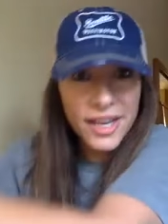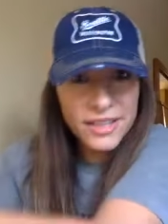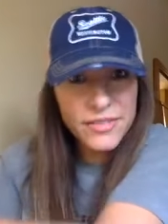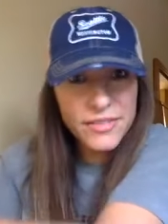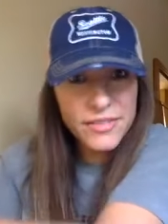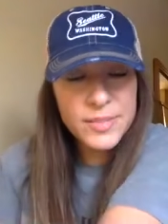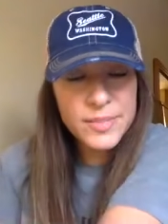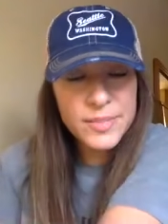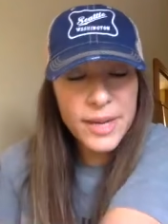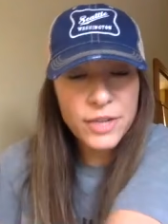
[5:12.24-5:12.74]

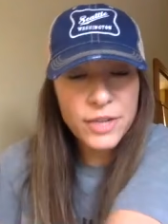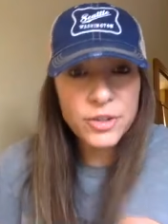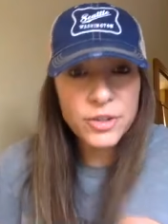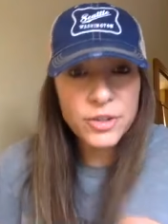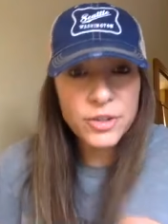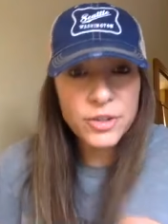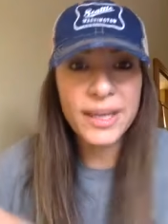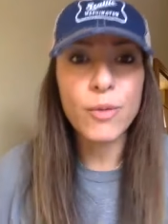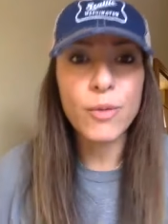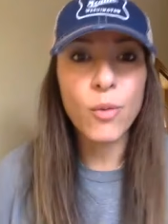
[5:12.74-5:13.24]
of the
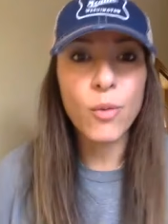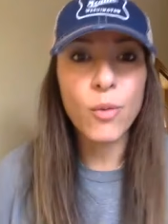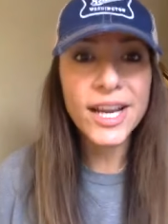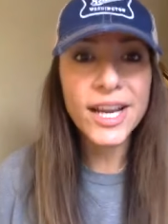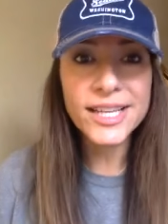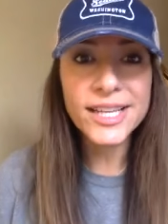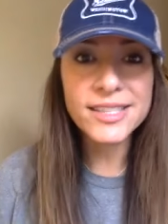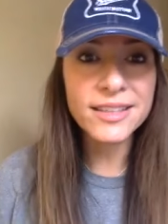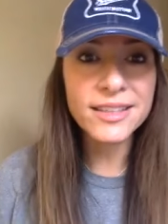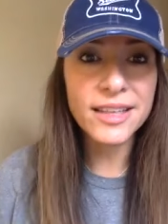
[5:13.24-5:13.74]
spectrum. Like,
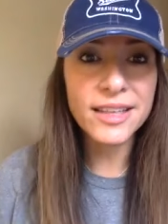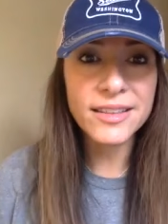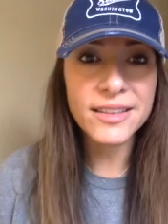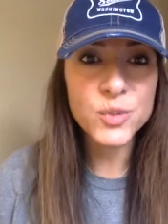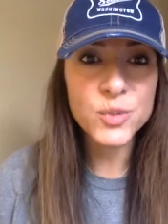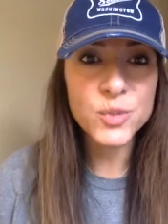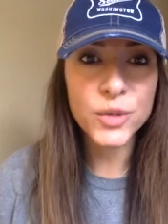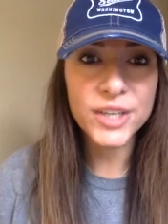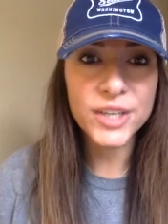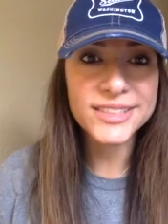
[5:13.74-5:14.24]
why is it that
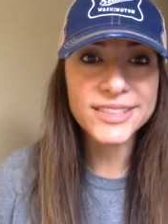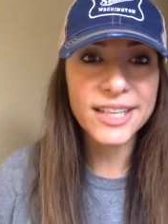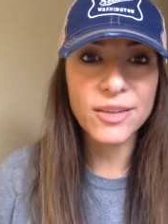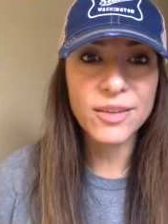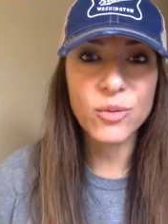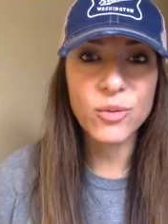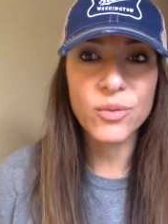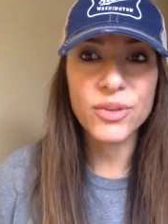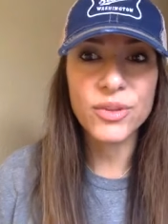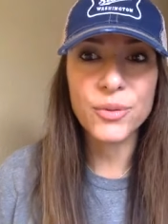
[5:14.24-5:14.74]
this works?
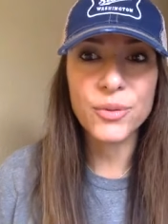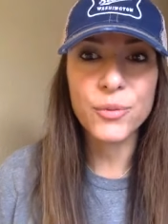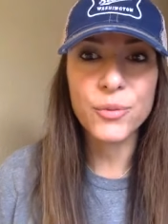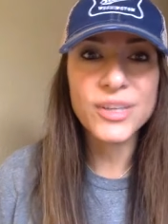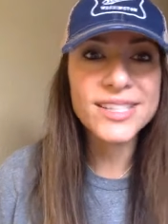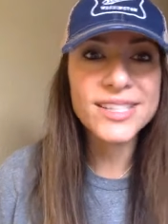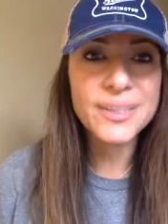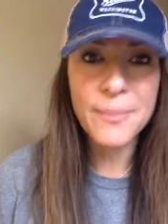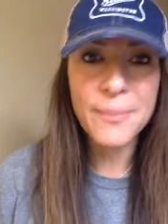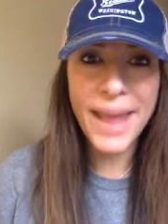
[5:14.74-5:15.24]
Like,
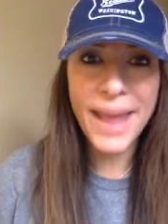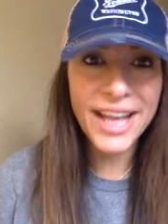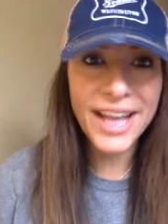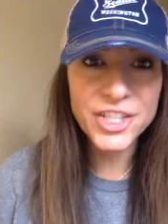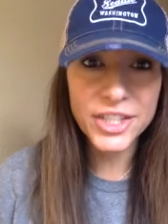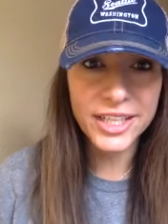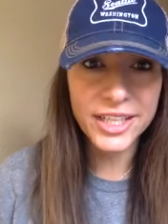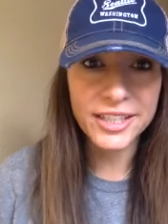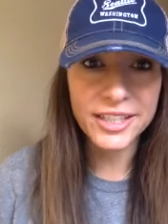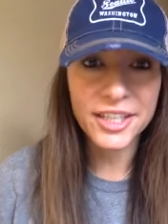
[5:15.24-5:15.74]
what's the
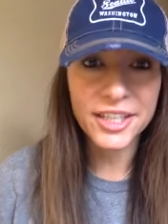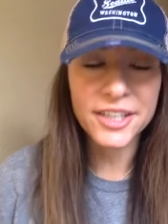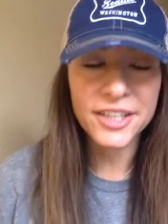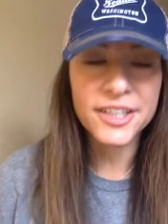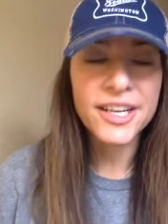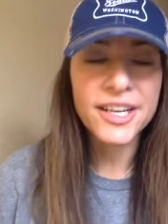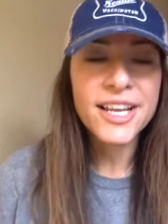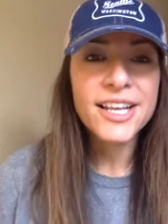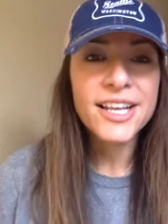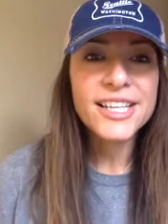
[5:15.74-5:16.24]
magic in
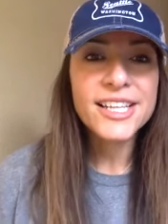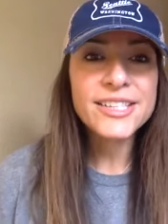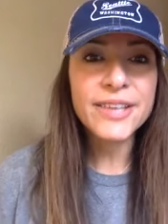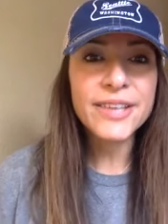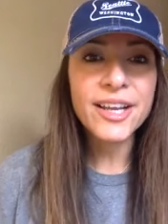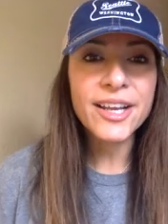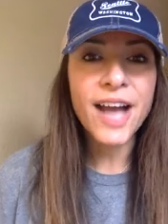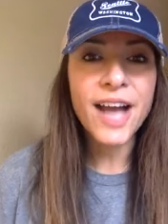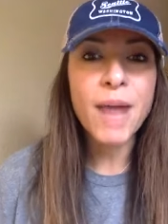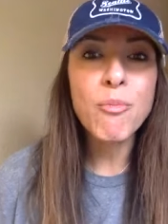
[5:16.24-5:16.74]
here?
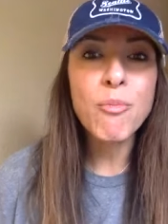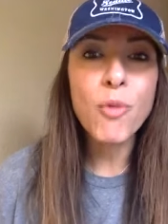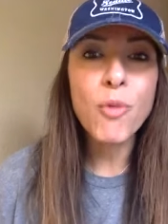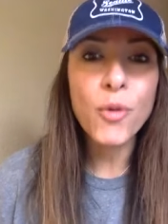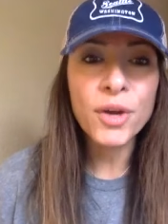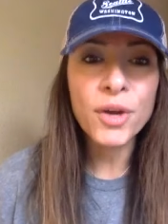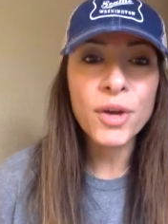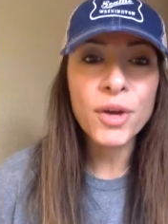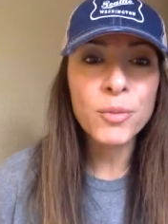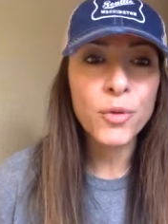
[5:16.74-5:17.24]
So I got
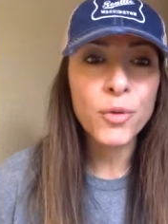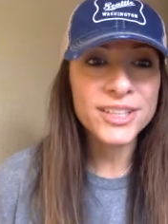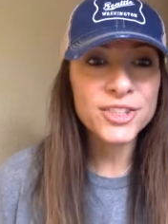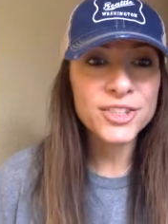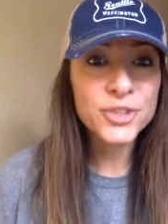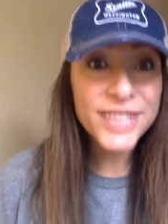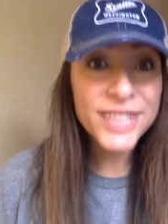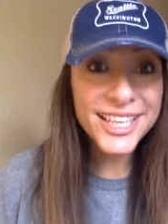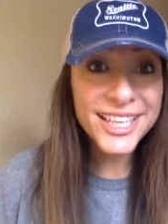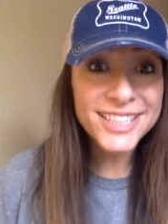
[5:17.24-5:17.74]
more and more
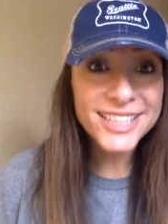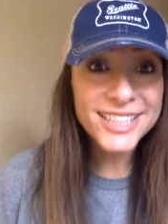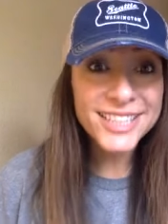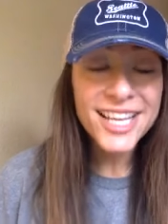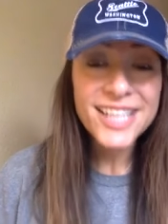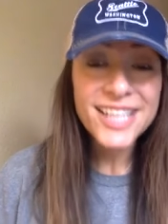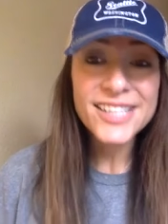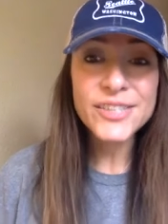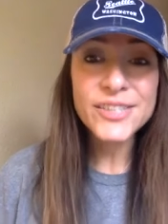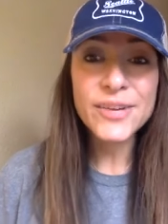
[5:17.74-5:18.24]
intrigued.
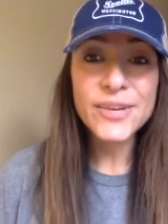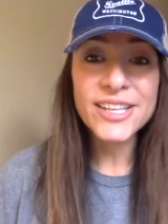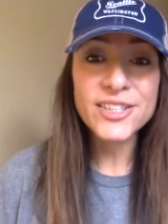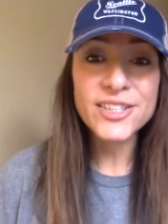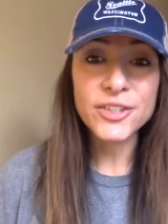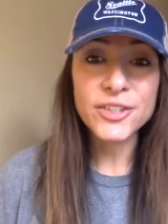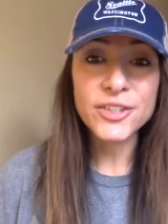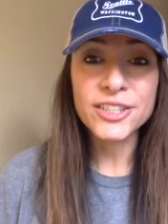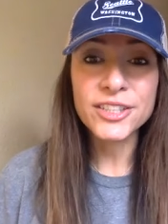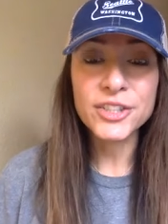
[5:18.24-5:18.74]
So I
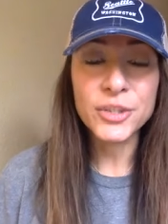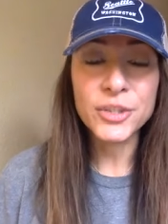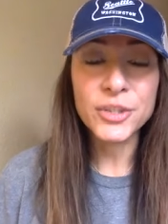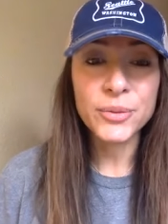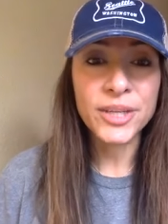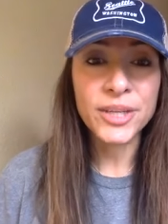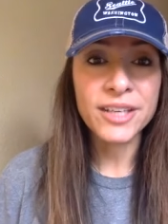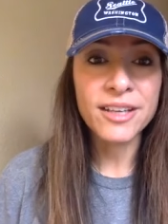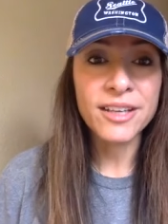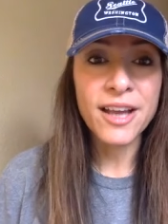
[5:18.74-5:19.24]
started
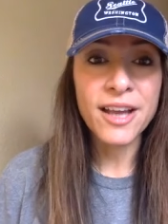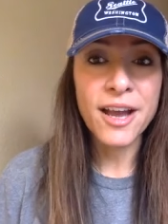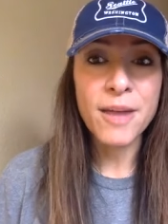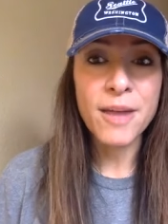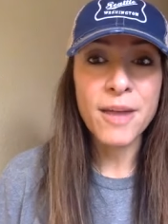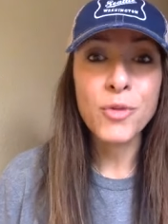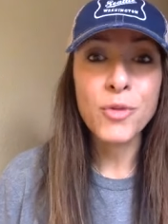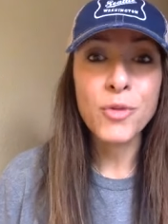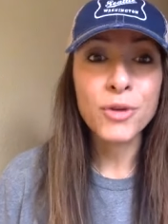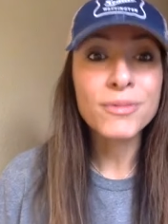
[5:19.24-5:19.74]
doing
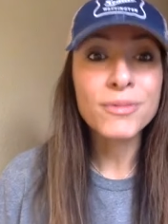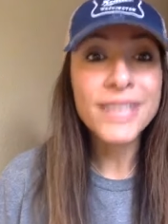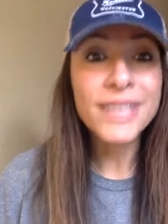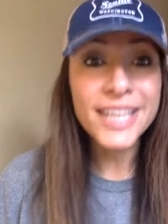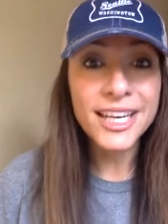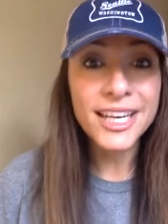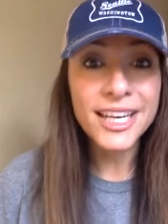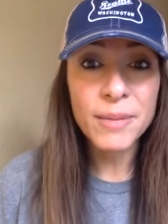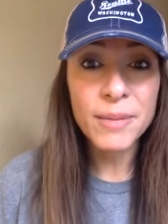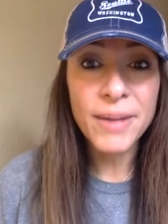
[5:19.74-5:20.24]
uh, more
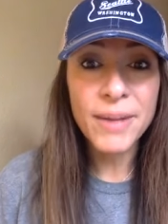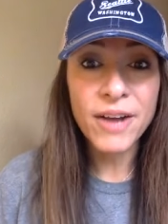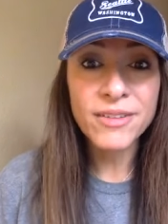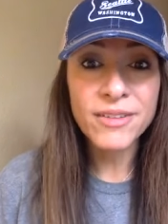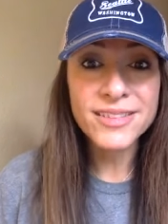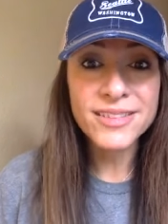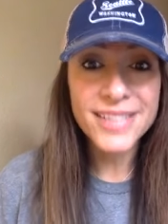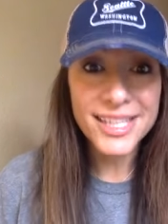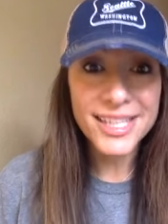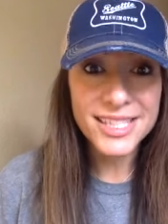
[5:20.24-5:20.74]
reading about
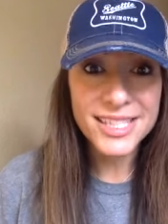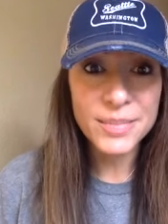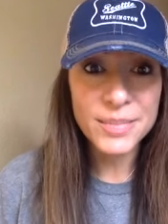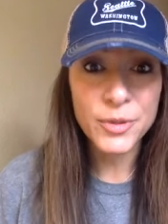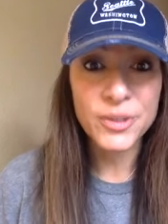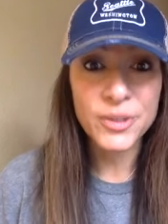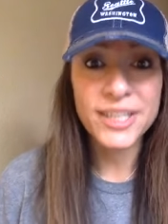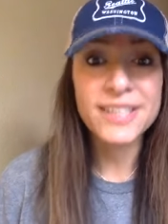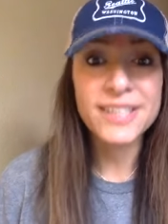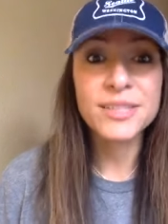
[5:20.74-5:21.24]

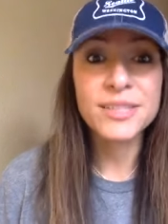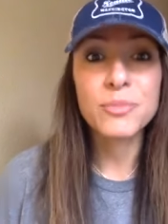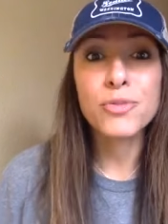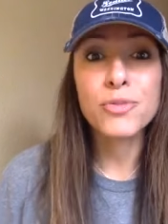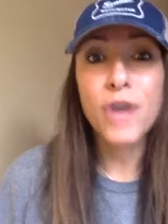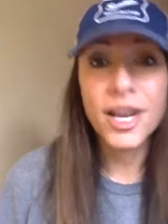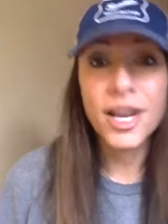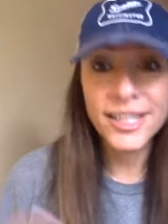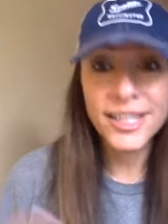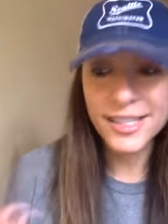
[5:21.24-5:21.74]
testimonies and
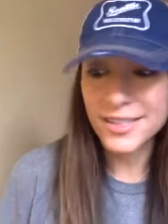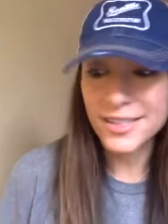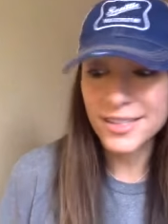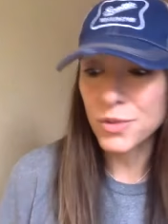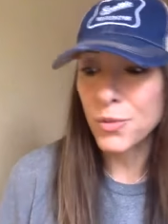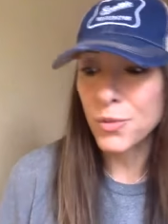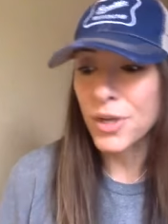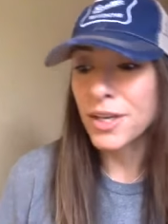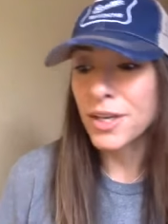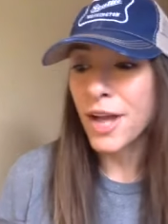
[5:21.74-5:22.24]
products
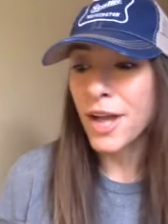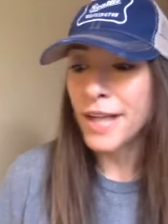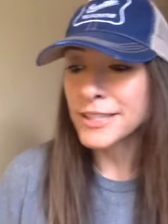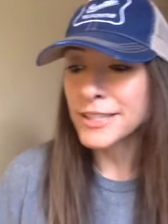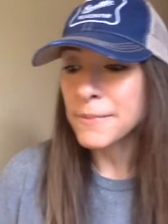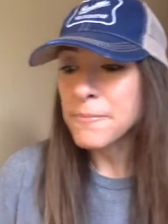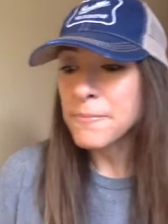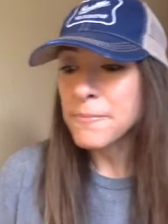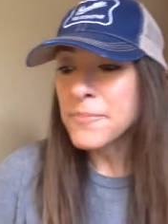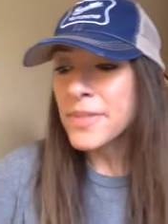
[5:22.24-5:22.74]
and whatnot
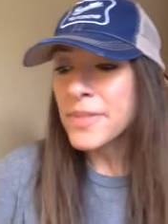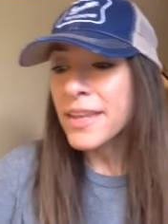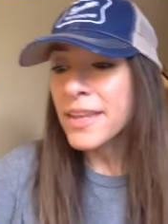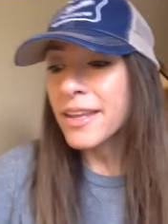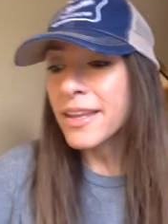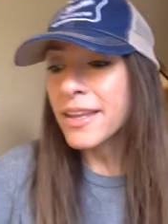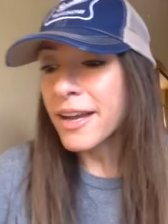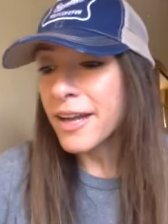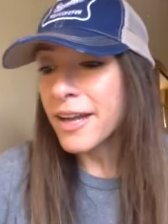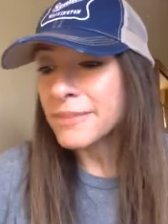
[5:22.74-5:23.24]

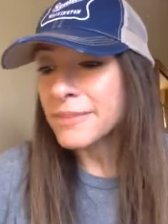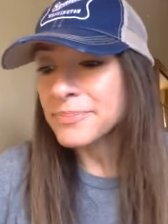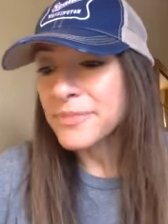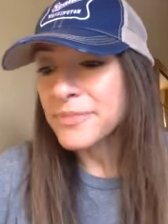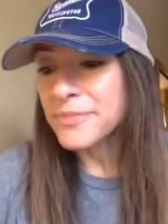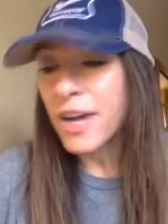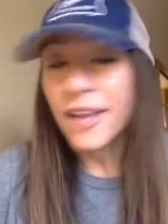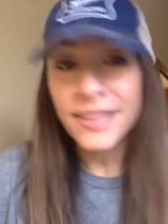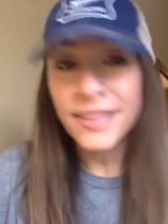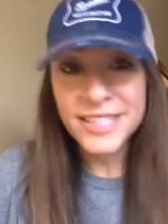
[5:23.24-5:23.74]
um,
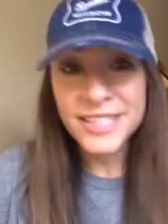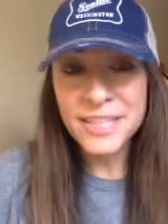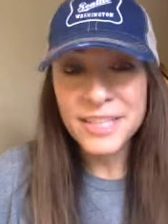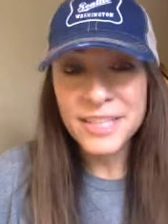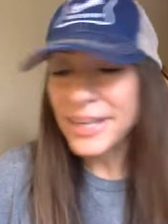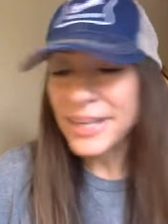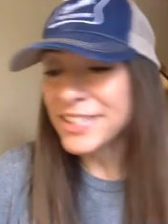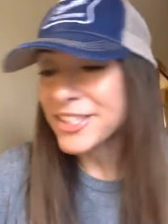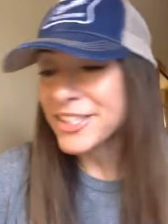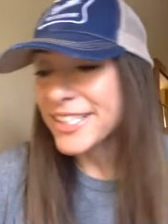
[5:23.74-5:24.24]
on the
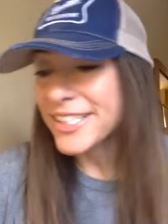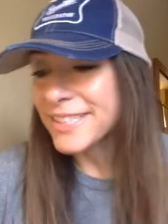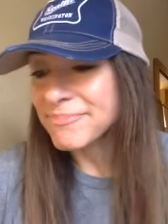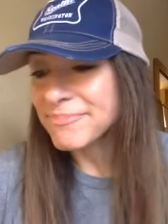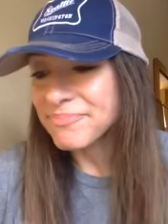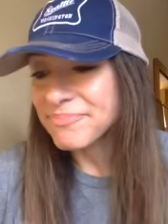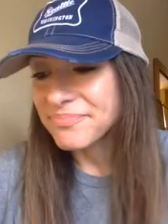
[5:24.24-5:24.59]
team pages